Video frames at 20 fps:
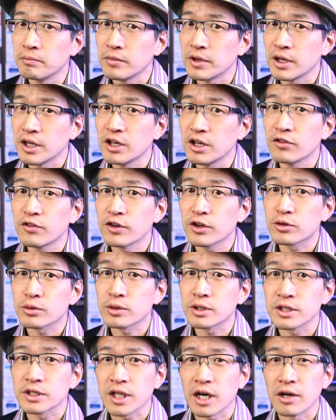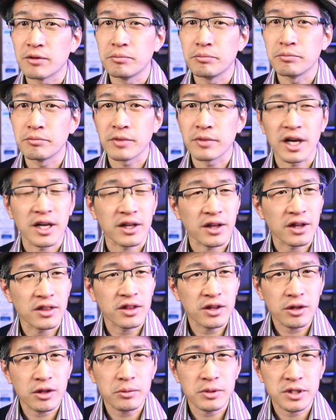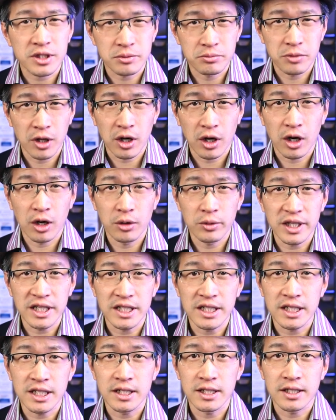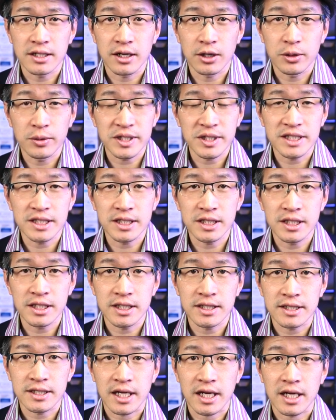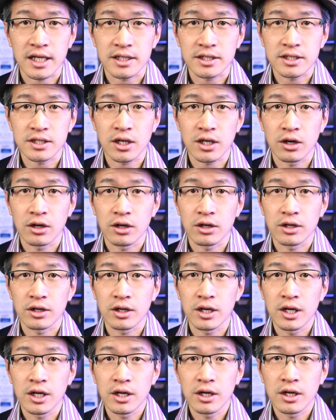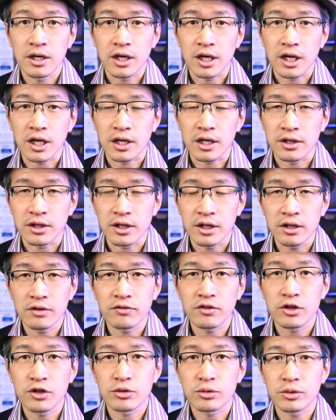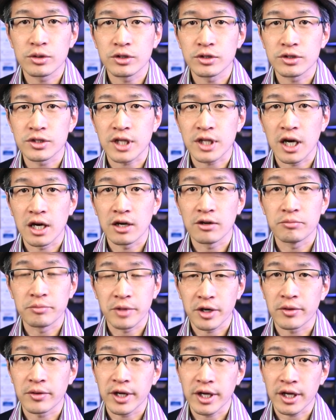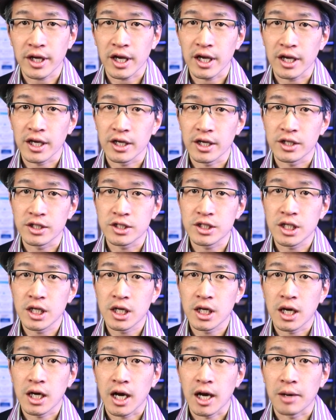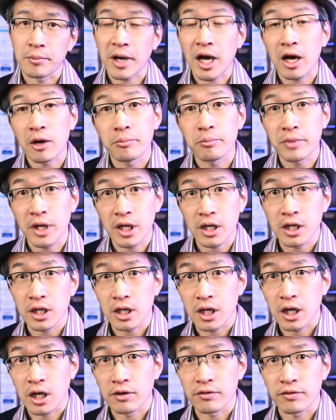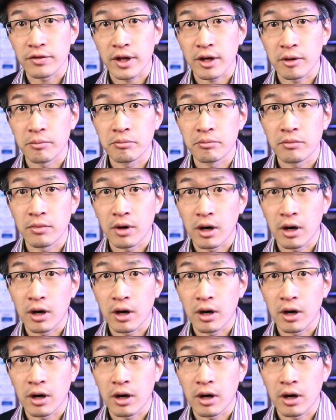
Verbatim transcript: individuals of I, I think there was some OED OECD stats on individuals of marrying age um, how many of them